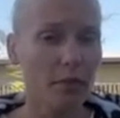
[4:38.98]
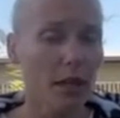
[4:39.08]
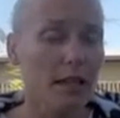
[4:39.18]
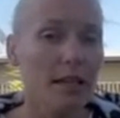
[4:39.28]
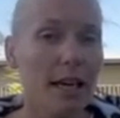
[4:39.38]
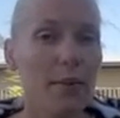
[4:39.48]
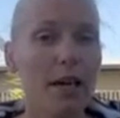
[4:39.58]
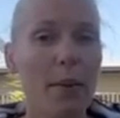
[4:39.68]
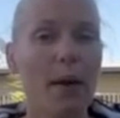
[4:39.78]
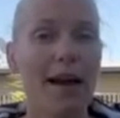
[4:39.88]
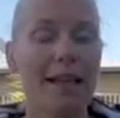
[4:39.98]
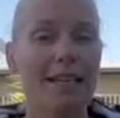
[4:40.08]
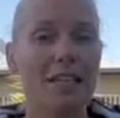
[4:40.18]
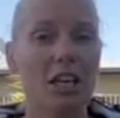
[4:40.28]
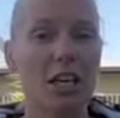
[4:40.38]
is keeping up our
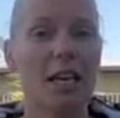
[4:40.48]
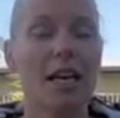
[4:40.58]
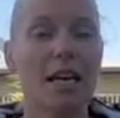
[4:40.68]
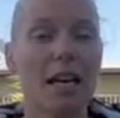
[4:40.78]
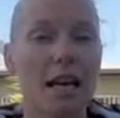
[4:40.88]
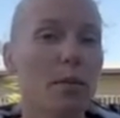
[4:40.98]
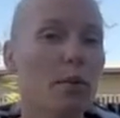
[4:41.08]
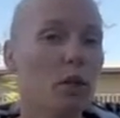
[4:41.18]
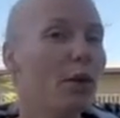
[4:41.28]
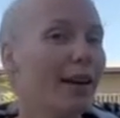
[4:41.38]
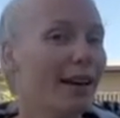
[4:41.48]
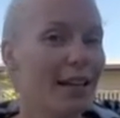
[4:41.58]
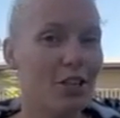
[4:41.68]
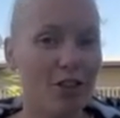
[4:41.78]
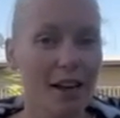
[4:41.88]
energy in between
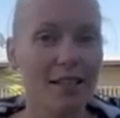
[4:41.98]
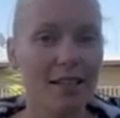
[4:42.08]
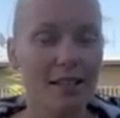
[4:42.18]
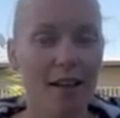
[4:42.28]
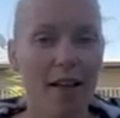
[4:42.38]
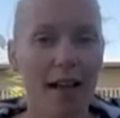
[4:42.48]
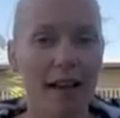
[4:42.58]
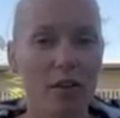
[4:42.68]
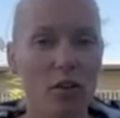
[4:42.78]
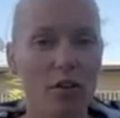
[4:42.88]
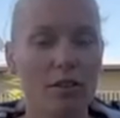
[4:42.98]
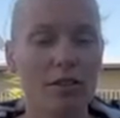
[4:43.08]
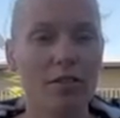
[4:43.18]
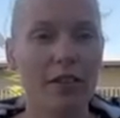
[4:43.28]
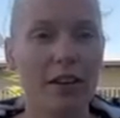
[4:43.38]
each race and not
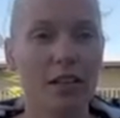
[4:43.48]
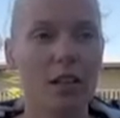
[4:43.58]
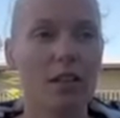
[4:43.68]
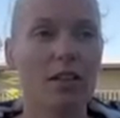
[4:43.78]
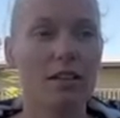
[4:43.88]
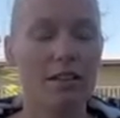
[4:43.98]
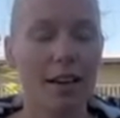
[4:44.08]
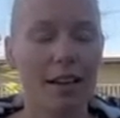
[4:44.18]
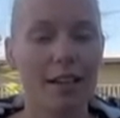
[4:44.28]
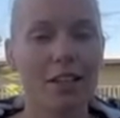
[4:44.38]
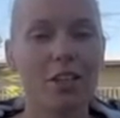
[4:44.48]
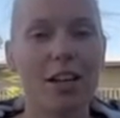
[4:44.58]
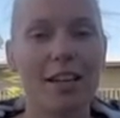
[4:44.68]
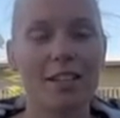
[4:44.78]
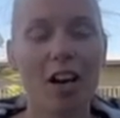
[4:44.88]
feeling sluggish
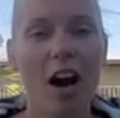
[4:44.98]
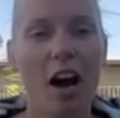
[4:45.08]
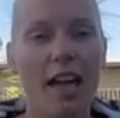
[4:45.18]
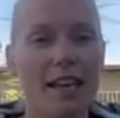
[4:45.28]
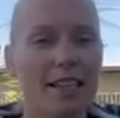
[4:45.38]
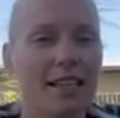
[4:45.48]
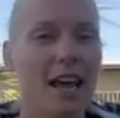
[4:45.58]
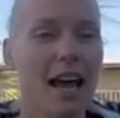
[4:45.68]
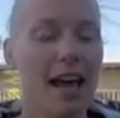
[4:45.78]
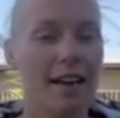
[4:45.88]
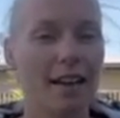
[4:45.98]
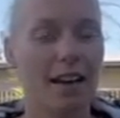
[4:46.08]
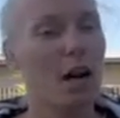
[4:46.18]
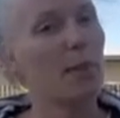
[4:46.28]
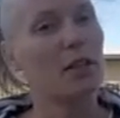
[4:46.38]
and tired
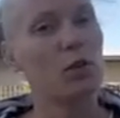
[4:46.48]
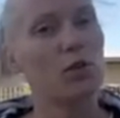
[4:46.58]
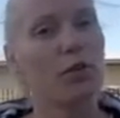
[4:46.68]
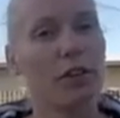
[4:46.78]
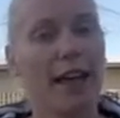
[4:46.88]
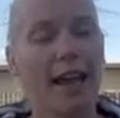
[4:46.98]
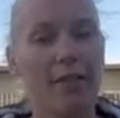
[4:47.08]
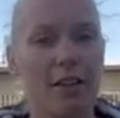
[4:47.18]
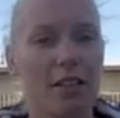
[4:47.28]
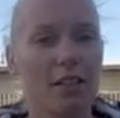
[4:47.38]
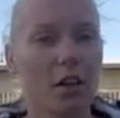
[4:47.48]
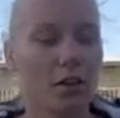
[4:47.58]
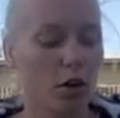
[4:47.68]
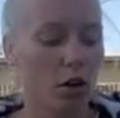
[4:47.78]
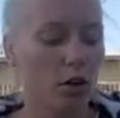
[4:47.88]
like our muscles are very heavy. So
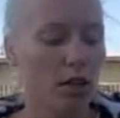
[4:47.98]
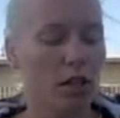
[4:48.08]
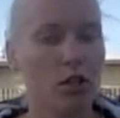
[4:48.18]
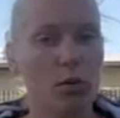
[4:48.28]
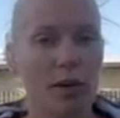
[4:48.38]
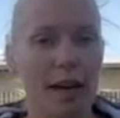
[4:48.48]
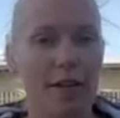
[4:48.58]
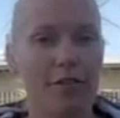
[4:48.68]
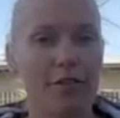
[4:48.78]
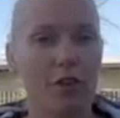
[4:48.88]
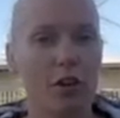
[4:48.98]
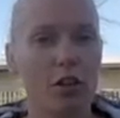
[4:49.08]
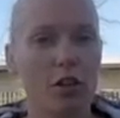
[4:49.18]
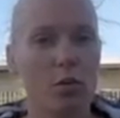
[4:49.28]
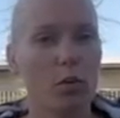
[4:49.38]
not only do we have to
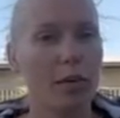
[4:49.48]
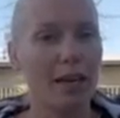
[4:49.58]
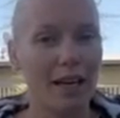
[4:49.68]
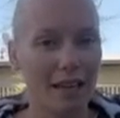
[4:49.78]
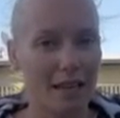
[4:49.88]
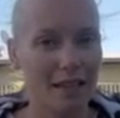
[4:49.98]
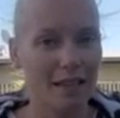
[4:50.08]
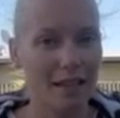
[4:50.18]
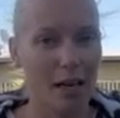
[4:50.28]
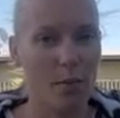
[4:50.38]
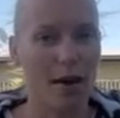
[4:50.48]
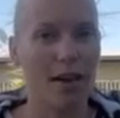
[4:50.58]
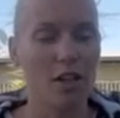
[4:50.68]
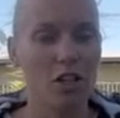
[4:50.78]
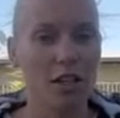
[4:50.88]
focus on what we're eating to keep our
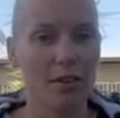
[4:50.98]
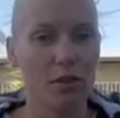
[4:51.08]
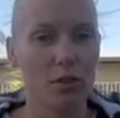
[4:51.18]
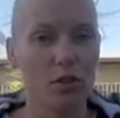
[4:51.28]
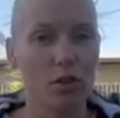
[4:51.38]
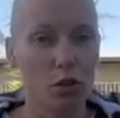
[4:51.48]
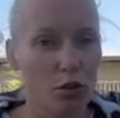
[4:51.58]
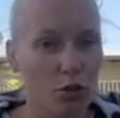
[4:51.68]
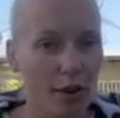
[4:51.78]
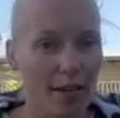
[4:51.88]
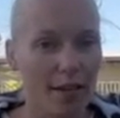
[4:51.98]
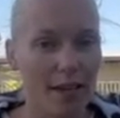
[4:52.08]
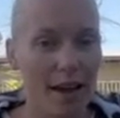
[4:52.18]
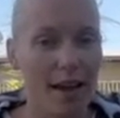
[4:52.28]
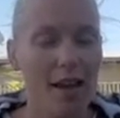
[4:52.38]
energy levels good throughout the
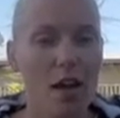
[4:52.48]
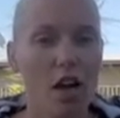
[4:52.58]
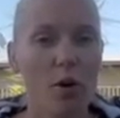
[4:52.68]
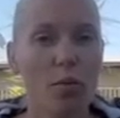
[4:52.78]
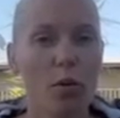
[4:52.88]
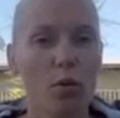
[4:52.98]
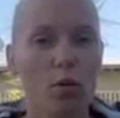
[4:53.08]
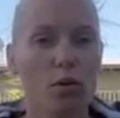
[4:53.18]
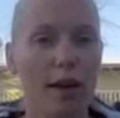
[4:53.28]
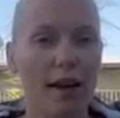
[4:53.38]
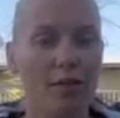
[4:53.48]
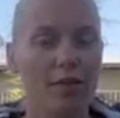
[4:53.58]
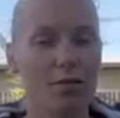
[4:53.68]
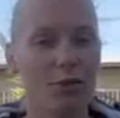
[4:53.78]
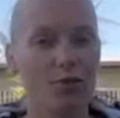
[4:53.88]
day, but also has
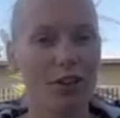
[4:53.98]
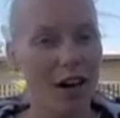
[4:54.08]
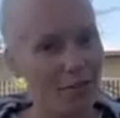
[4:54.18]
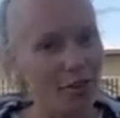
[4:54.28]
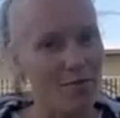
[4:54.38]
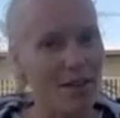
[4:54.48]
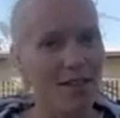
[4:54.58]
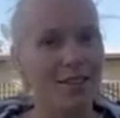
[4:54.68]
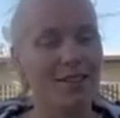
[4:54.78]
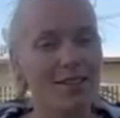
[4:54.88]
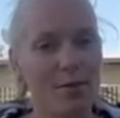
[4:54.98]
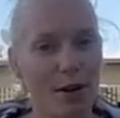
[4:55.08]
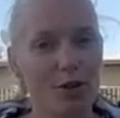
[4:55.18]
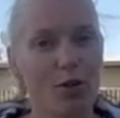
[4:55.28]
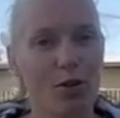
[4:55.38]
some good recovery methods to
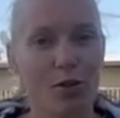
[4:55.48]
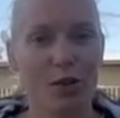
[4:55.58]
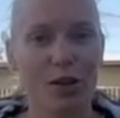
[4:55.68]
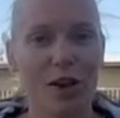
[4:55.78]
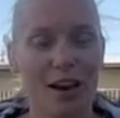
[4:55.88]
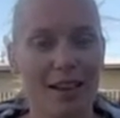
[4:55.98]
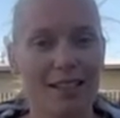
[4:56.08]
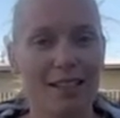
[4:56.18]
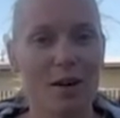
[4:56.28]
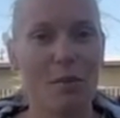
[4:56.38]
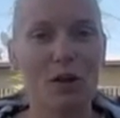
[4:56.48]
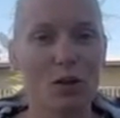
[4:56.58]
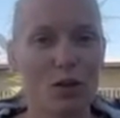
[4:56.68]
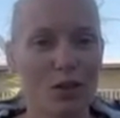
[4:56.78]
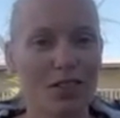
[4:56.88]
make sure that our legs and our
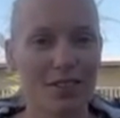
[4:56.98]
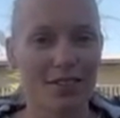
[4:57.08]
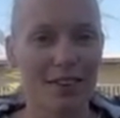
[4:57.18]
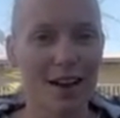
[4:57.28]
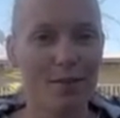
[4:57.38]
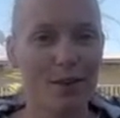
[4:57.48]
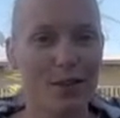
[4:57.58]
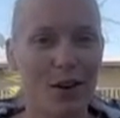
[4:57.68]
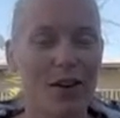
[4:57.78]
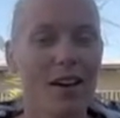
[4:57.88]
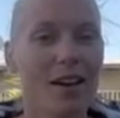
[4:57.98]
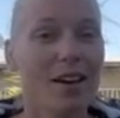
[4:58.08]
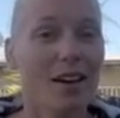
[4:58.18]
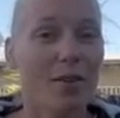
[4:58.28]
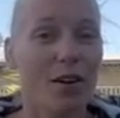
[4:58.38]
muscles don't stiffen up. So
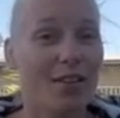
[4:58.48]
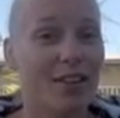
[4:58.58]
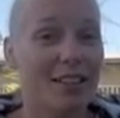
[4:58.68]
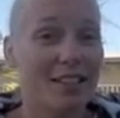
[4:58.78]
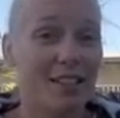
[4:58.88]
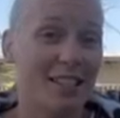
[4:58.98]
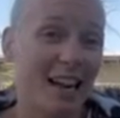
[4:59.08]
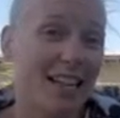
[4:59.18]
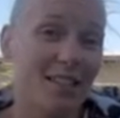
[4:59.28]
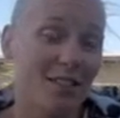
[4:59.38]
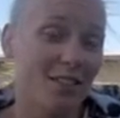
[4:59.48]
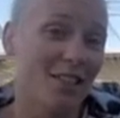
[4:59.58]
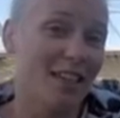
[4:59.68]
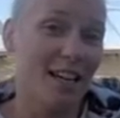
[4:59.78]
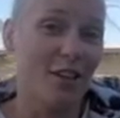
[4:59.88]
what I'm going to do today is I'm
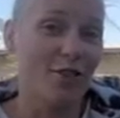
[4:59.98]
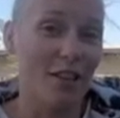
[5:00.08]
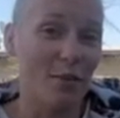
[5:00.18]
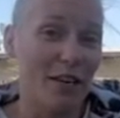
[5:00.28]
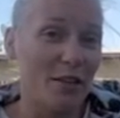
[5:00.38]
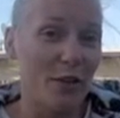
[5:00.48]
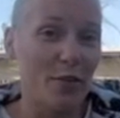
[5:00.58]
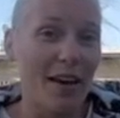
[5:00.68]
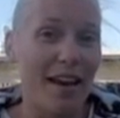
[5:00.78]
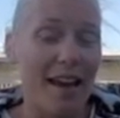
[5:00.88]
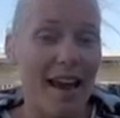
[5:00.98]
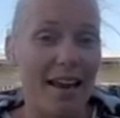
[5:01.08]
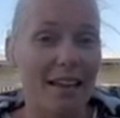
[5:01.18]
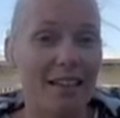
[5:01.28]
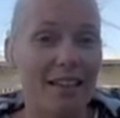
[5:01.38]
going to take you around the beach with me
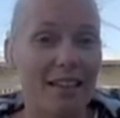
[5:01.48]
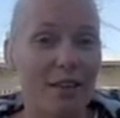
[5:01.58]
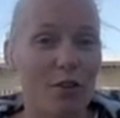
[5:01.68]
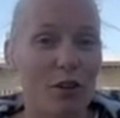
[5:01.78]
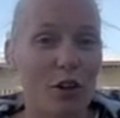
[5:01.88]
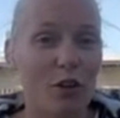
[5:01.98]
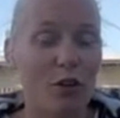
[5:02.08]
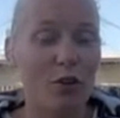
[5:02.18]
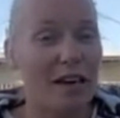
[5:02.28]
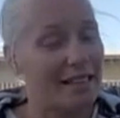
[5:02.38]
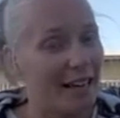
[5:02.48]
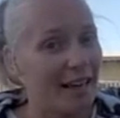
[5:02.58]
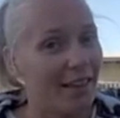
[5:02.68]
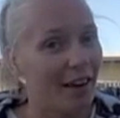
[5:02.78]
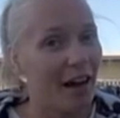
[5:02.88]
and give you a day
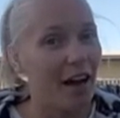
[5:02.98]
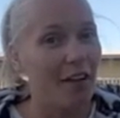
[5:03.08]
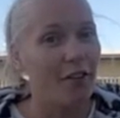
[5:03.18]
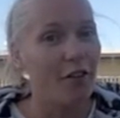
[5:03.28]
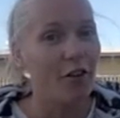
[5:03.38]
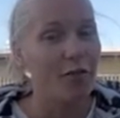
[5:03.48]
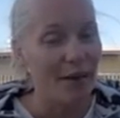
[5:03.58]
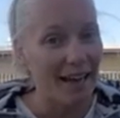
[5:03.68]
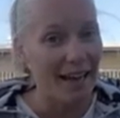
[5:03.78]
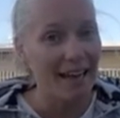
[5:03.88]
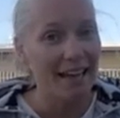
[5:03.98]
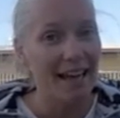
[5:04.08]
in the life of me